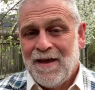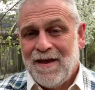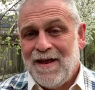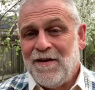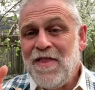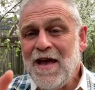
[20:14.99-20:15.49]

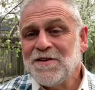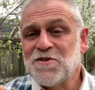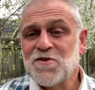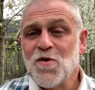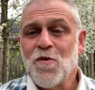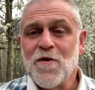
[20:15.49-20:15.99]
Now, in that
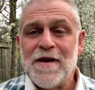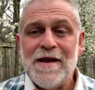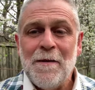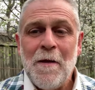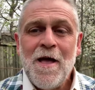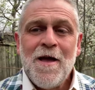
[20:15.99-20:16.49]
story,
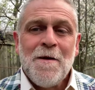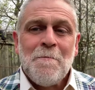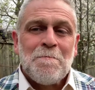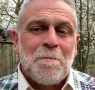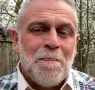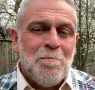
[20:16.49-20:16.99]

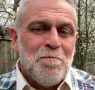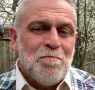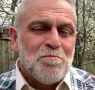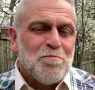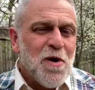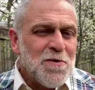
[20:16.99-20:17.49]

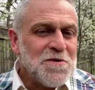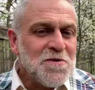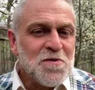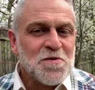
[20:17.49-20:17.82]
Moses